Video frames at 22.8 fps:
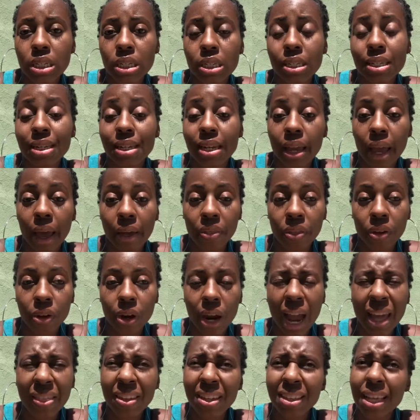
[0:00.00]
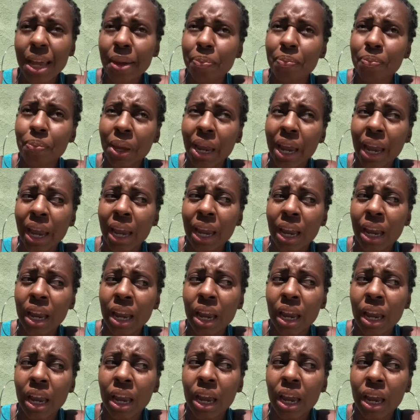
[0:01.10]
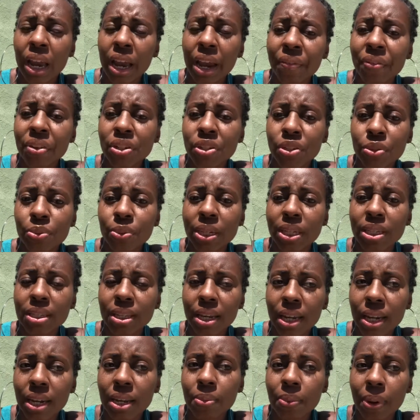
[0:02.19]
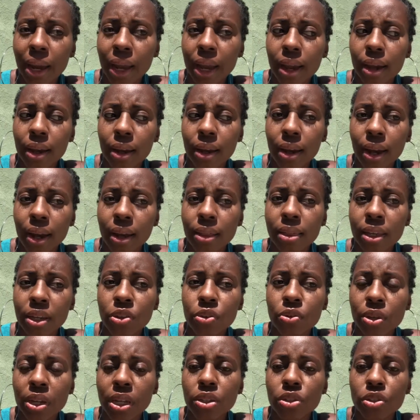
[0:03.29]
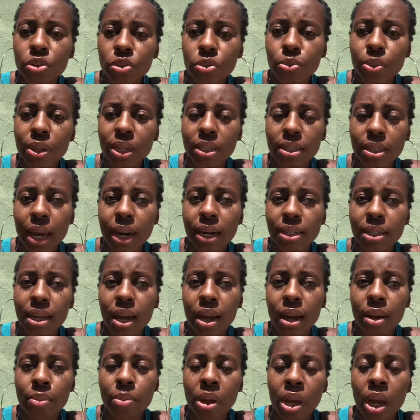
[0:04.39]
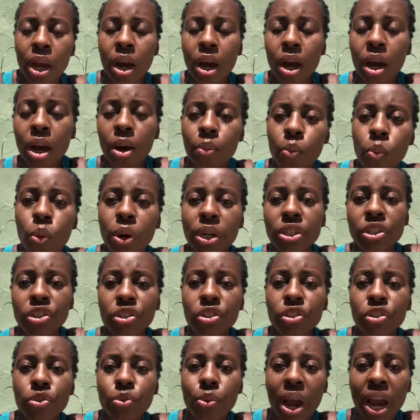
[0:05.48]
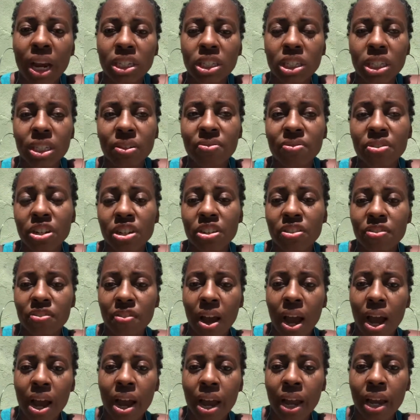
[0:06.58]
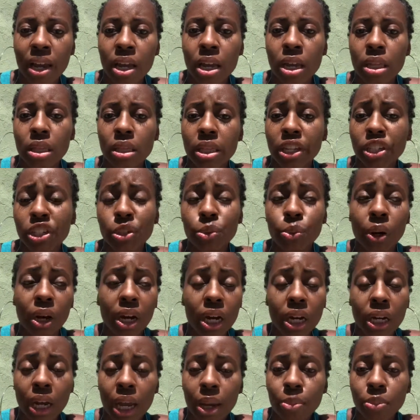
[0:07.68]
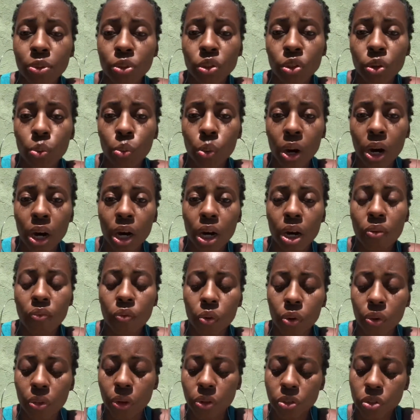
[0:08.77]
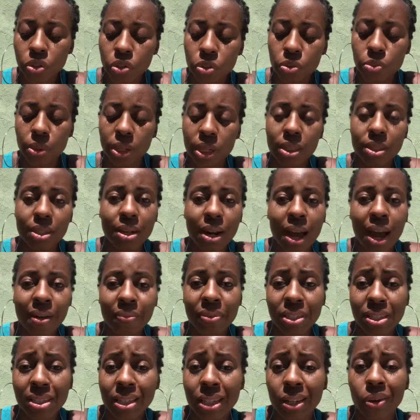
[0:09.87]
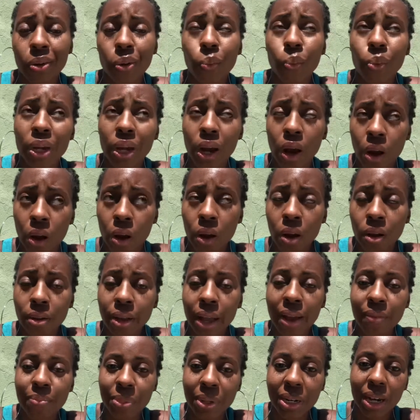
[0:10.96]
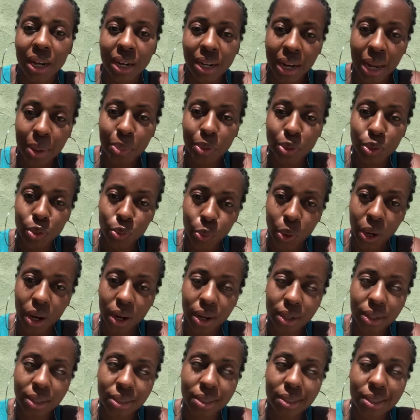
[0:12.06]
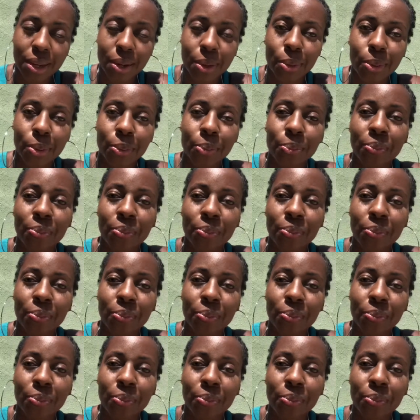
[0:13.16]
together. I think they pay every 2 weeks anyway. I think you get 2 weeks at a time once you actually verify that you are unable to work for those 2 weeks. And obviously we all have been unable to work. So